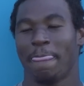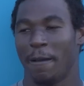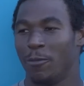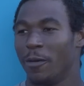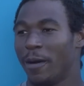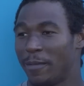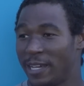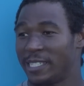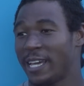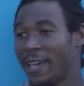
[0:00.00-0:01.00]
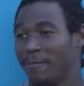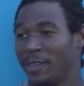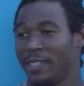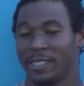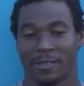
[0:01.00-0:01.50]
I'm more about my
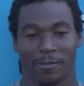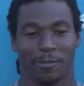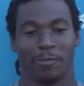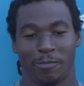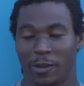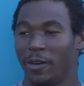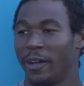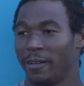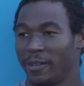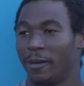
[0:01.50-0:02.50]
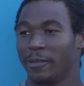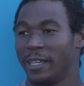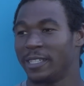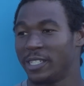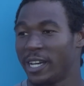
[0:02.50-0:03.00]
assignments. I know I'm going to
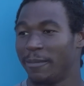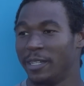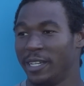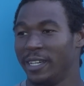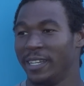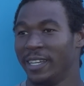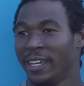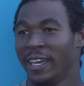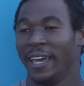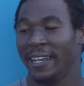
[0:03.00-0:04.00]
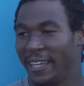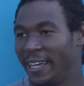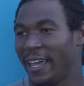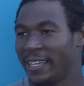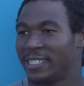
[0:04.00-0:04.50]
get the job done. And
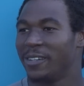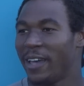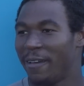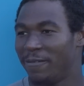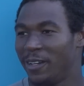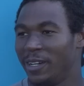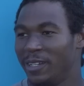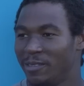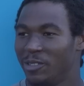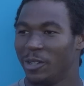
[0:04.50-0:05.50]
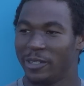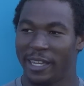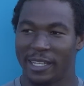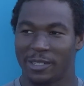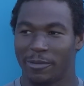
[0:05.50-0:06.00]
then I can still have fun, you know,
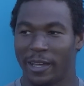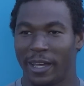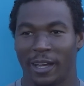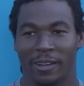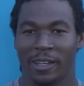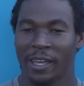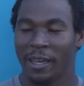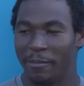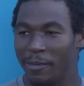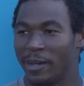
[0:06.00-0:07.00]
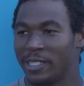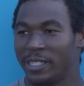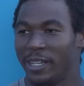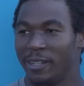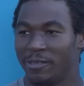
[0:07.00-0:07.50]
dancing around, be
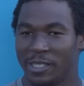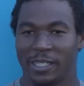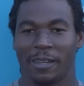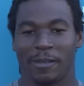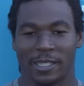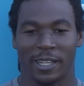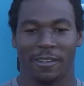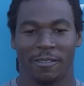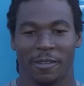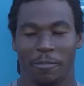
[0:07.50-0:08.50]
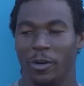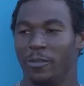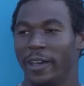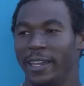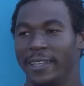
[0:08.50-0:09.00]
myself just to get myself
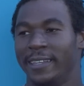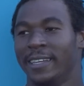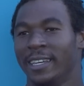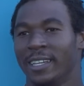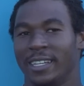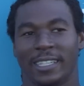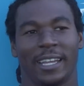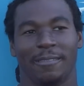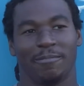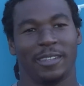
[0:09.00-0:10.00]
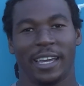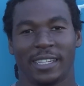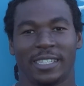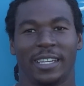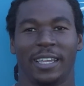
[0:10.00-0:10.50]
motivated. Because I'm
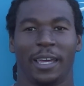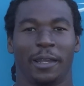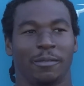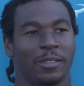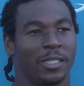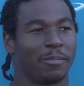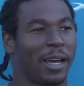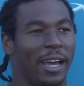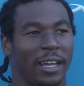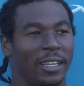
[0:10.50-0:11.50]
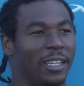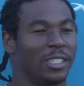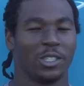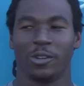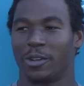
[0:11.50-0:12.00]
dancing and smiling
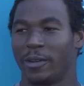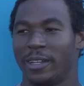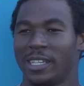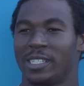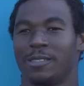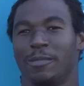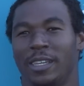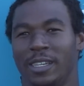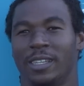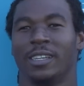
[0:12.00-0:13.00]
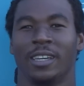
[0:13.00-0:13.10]
and joking around. That's just me